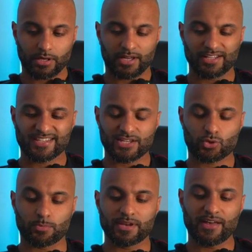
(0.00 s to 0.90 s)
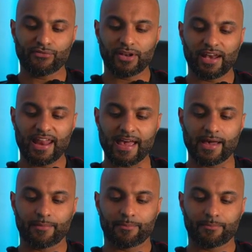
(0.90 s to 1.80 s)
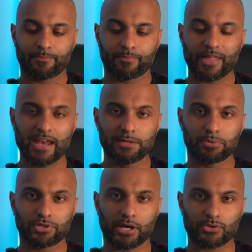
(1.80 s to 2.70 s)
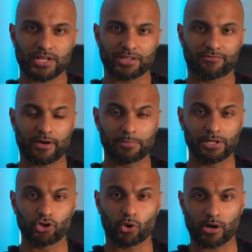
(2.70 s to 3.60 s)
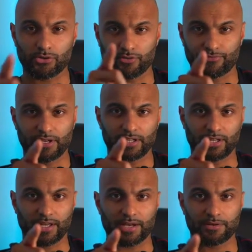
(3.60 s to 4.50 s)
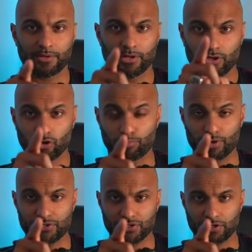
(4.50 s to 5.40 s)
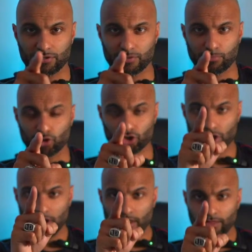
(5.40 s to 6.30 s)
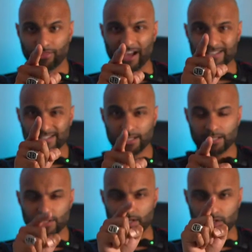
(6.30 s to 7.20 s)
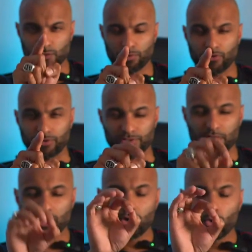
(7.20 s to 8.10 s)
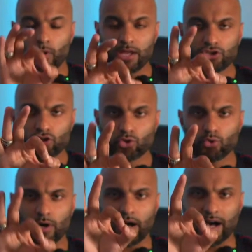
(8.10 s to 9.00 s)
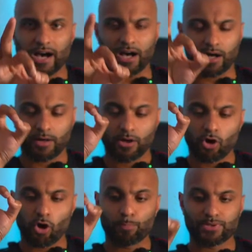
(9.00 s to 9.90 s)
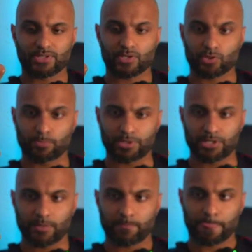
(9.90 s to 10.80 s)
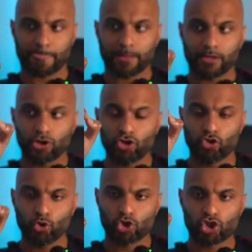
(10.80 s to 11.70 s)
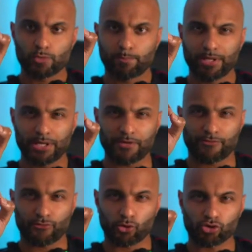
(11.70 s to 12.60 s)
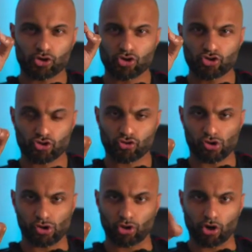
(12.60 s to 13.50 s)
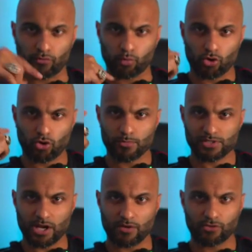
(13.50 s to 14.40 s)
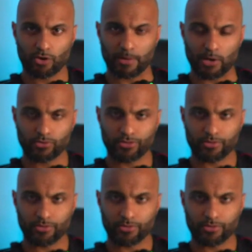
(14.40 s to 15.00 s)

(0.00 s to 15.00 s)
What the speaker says: And he says to him, never let anybody outside the family know how you're feeling again. Your brain's turning to mush. That is experience. When you are opposite somebody, you should be in full control of what comes out of your mouth.